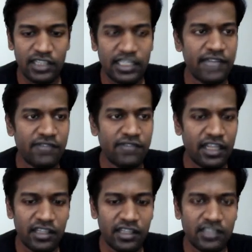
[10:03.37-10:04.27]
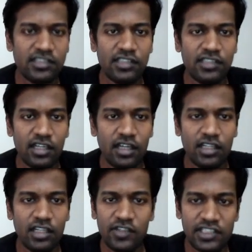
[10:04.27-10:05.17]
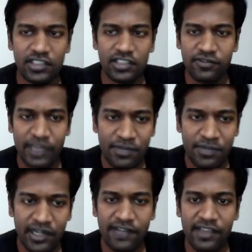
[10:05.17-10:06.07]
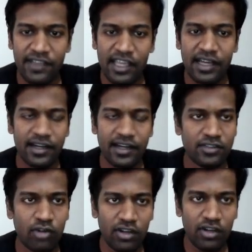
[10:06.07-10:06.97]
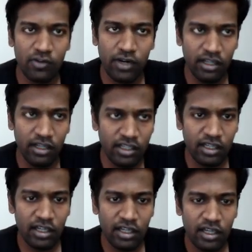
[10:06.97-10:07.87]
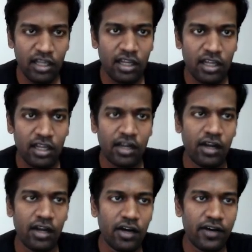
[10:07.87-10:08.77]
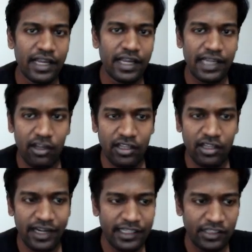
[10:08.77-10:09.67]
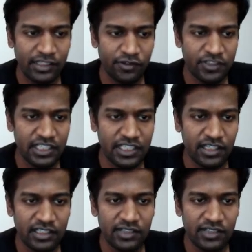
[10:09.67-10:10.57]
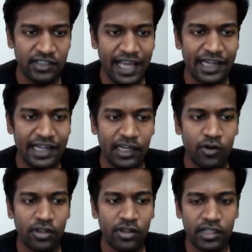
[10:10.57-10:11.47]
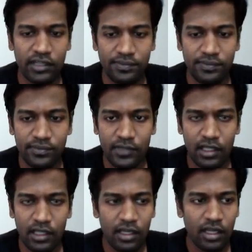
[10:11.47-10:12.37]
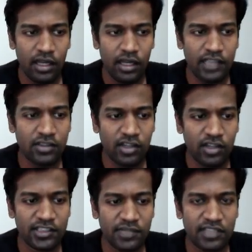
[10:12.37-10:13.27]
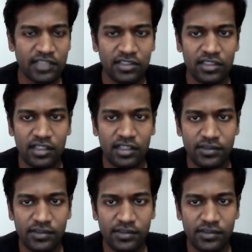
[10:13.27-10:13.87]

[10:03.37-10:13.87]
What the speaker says: say I've done this, the quiz says you've completed everything correct, so all good. Now I click on the continue. If you see this, it will directly go to the next concept, that's on the